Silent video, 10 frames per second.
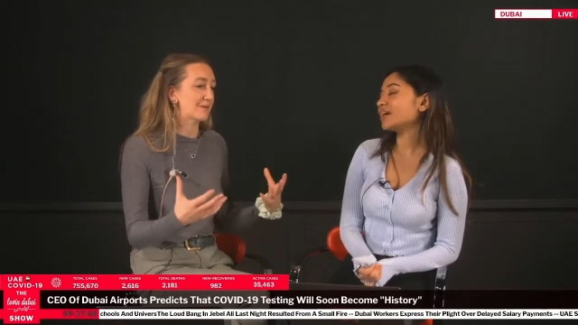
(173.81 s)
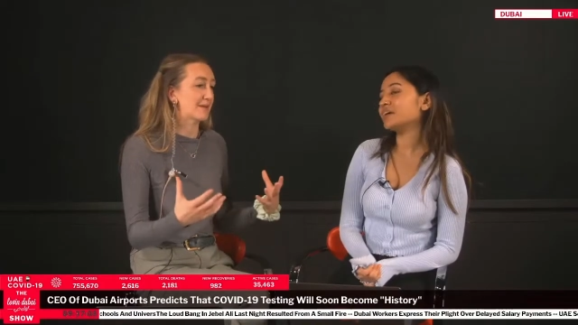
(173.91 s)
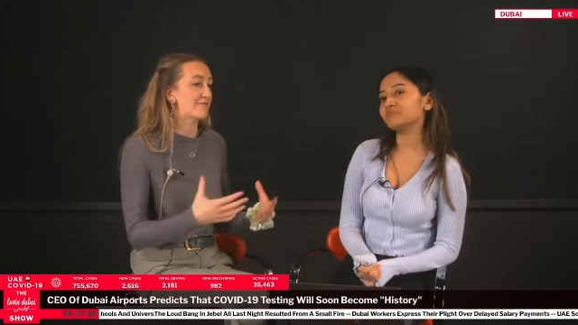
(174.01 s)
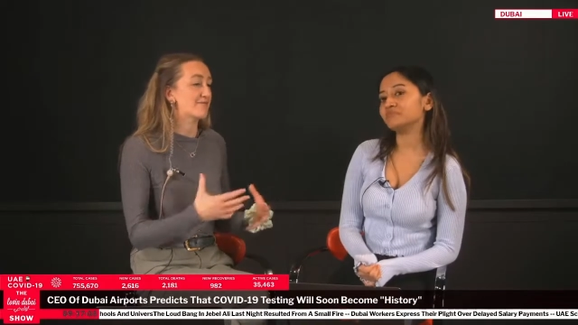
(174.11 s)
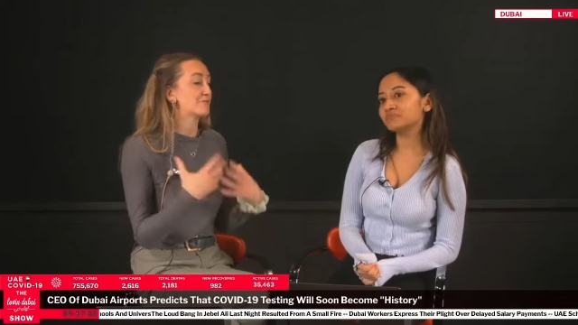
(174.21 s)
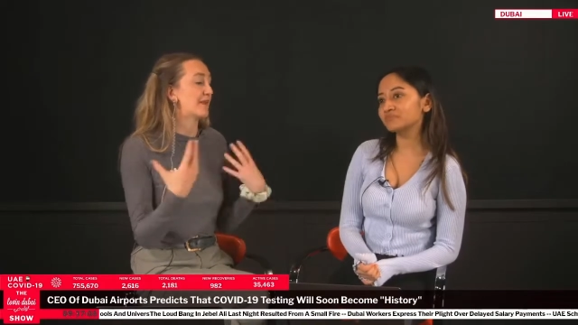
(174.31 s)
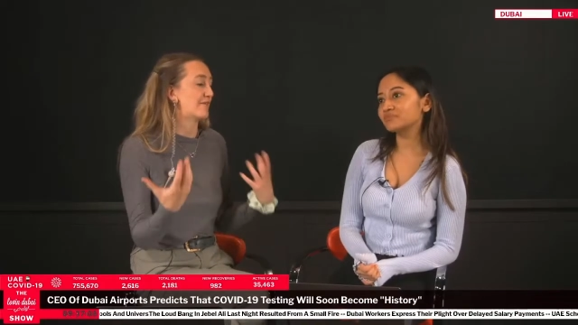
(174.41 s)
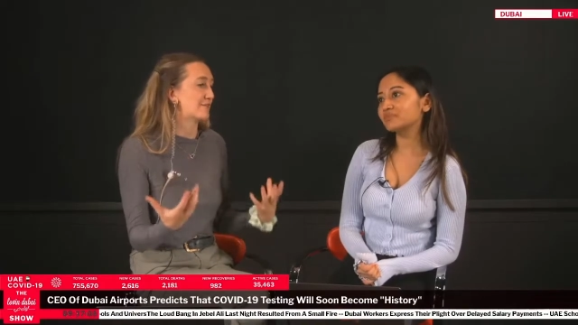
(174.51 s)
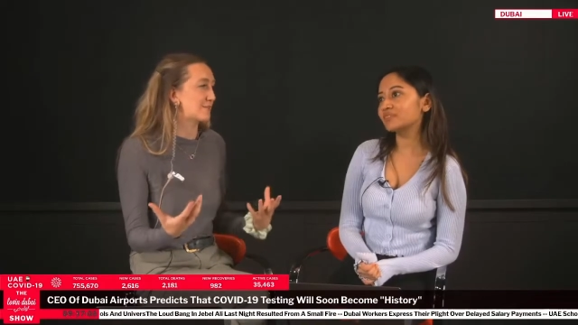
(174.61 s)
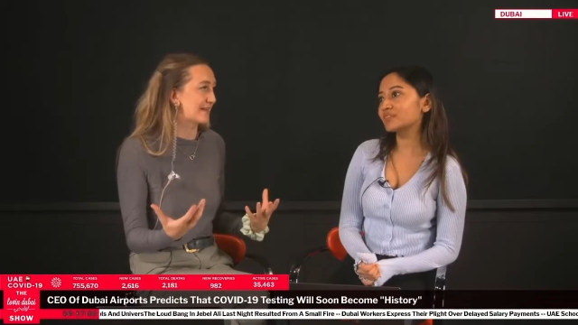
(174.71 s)
Speaker 1: everyone will have
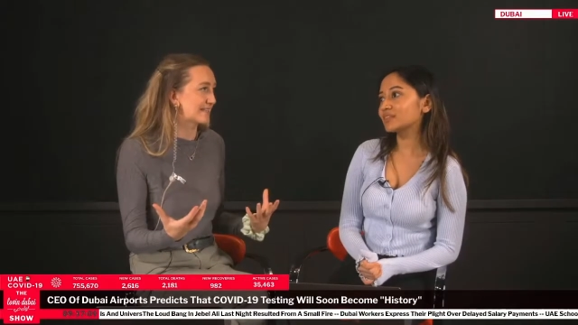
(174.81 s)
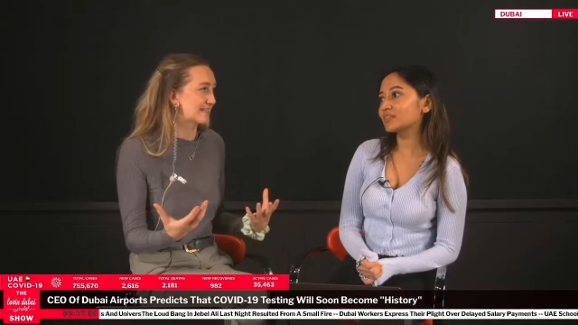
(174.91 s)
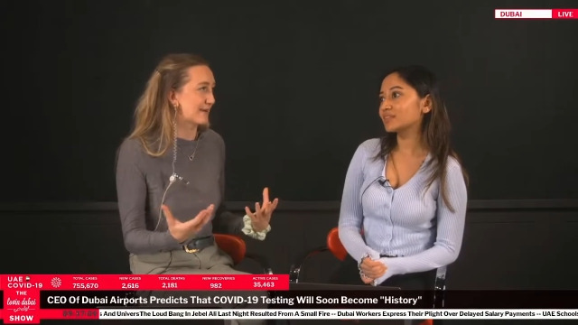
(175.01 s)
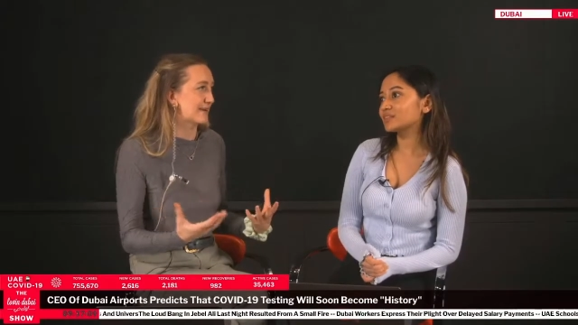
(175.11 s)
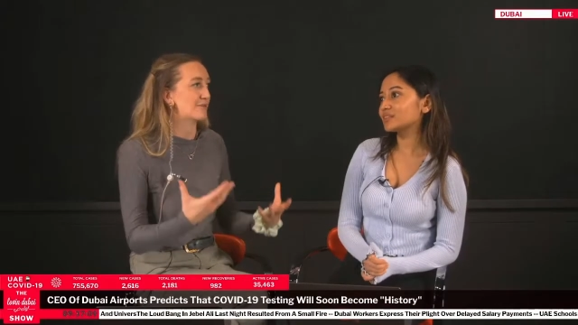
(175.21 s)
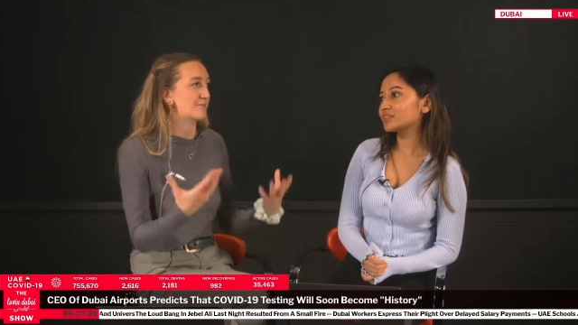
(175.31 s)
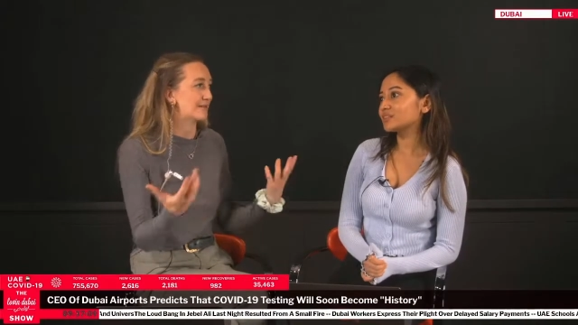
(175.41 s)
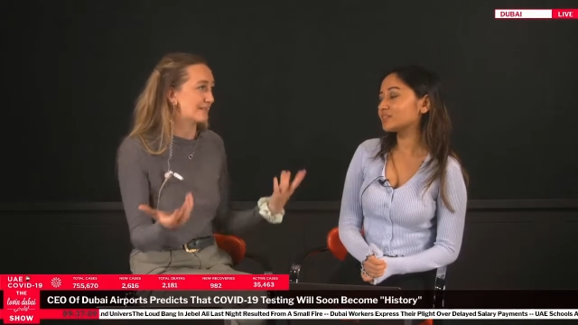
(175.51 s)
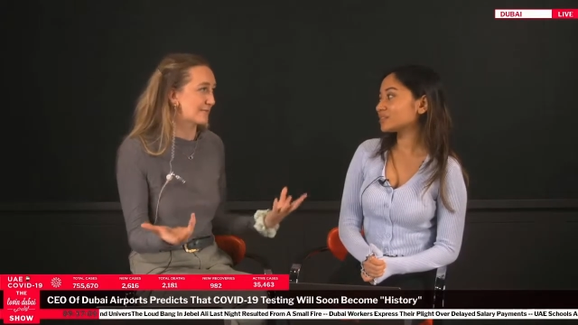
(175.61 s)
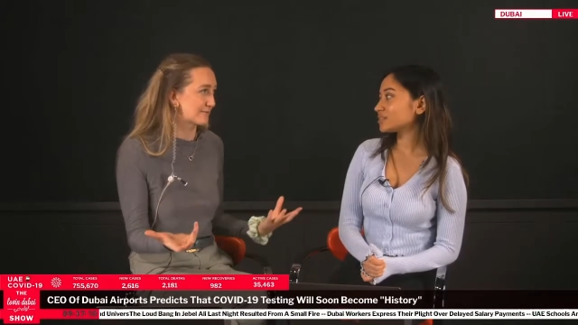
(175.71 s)
complaints about how the
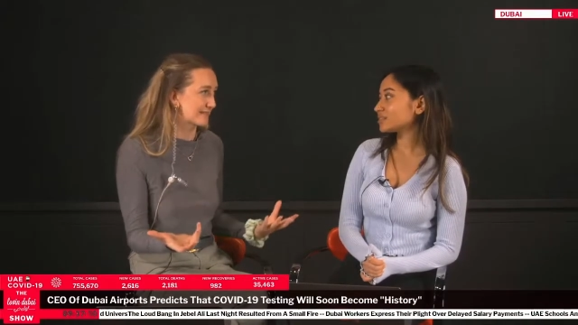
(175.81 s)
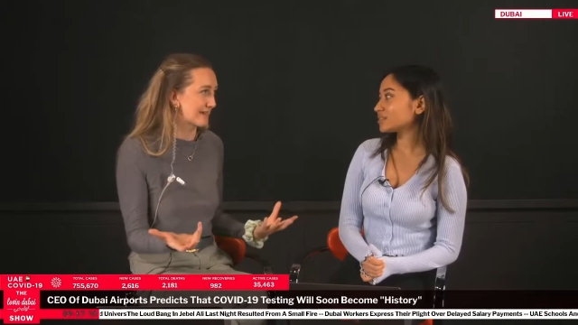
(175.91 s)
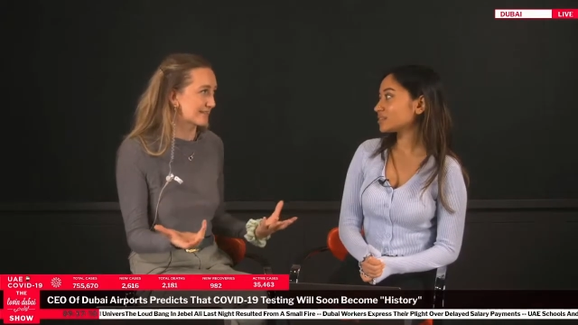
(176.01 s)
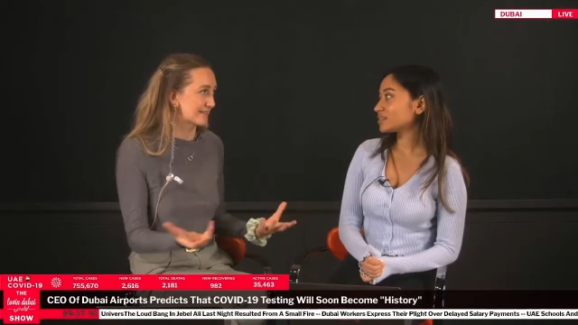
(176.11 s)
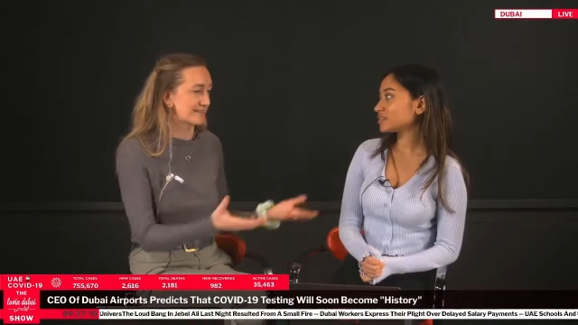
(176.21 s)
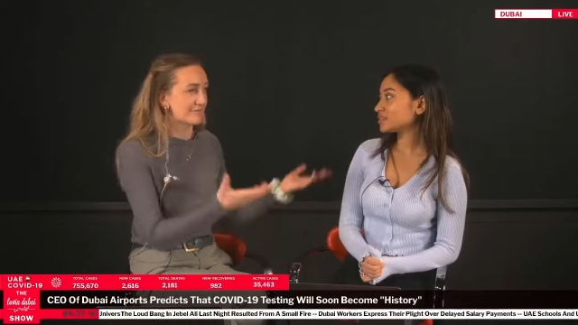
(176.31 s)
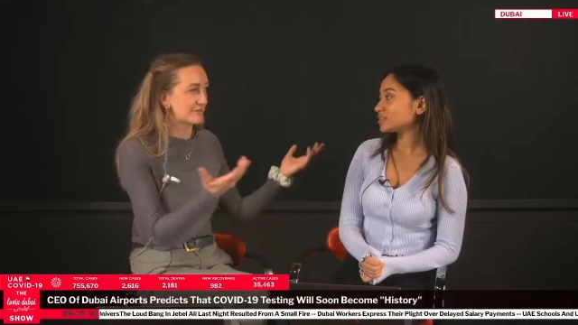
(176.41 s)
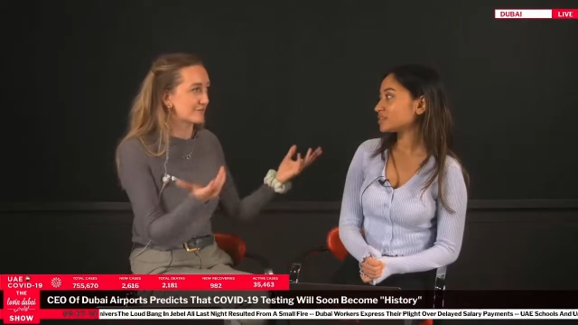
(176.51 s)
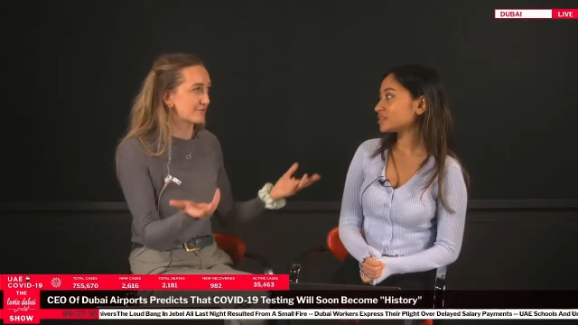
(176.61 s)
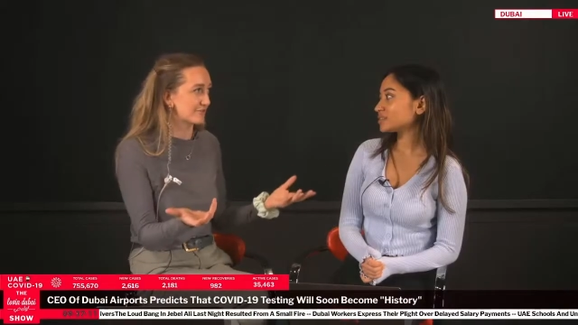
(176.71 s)
pandemic was handled in every
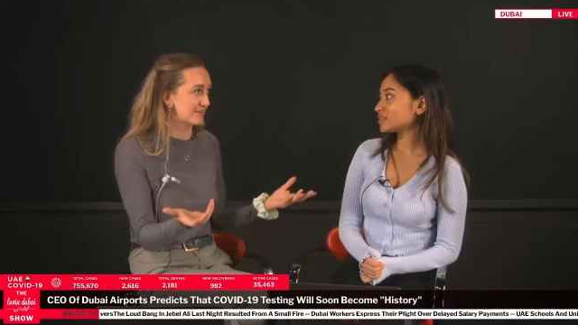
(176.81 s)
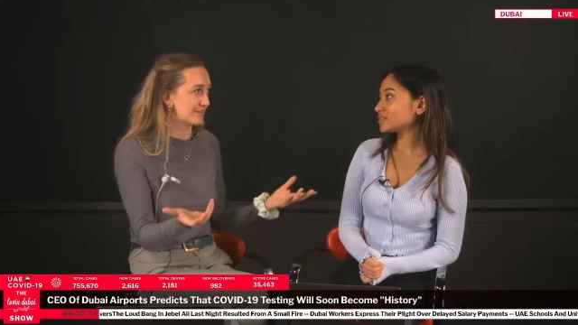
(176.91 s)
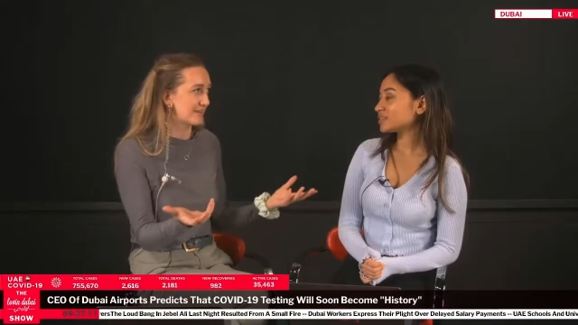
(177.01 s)
country yeah.